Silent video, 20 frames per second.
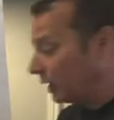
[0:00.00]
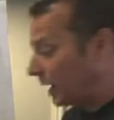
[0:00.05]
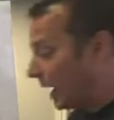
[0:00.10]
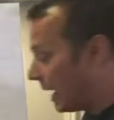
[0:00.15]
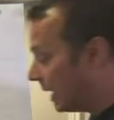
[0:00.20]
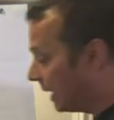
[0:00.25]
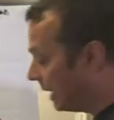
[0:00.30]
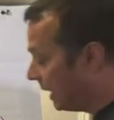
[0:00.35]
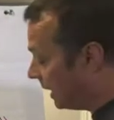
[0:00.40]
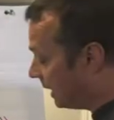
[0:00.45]

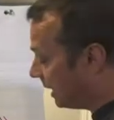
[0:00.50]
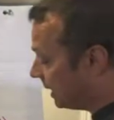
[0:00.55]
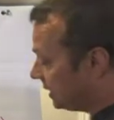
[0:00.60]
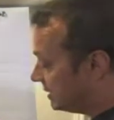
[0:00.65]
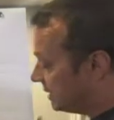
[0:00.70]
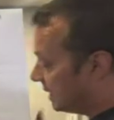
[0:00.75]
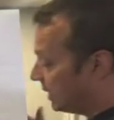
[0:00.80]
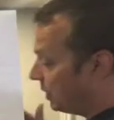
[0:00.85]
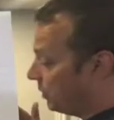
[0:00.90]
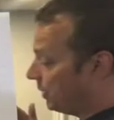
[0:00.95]
at it and I
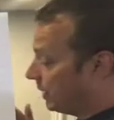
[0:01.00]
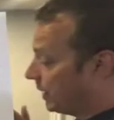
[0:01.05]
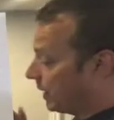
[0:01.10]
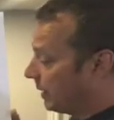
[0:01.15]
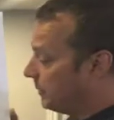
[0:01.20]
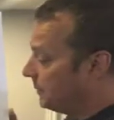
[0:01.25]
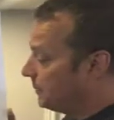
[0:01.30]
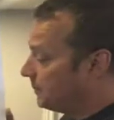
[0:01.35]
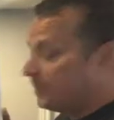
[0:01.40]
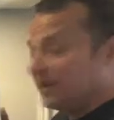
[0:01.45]
say,
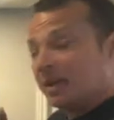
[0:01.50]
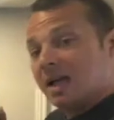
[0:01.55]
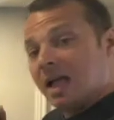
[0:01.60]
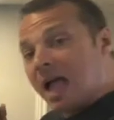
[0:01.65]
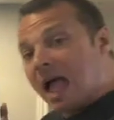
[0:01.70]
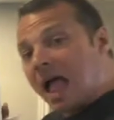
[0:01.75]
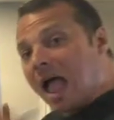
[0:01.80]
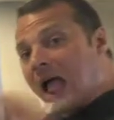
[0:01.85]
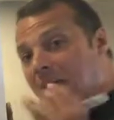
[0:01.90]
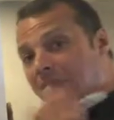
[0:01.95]
okay,
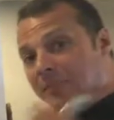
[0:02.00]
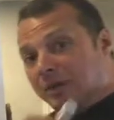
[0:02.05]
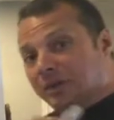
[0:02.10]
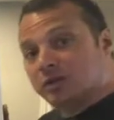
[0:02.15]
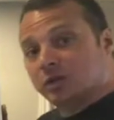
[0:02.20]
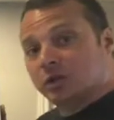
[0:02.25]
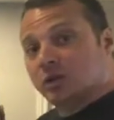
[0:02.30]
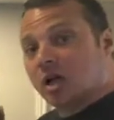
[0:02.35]
Mr.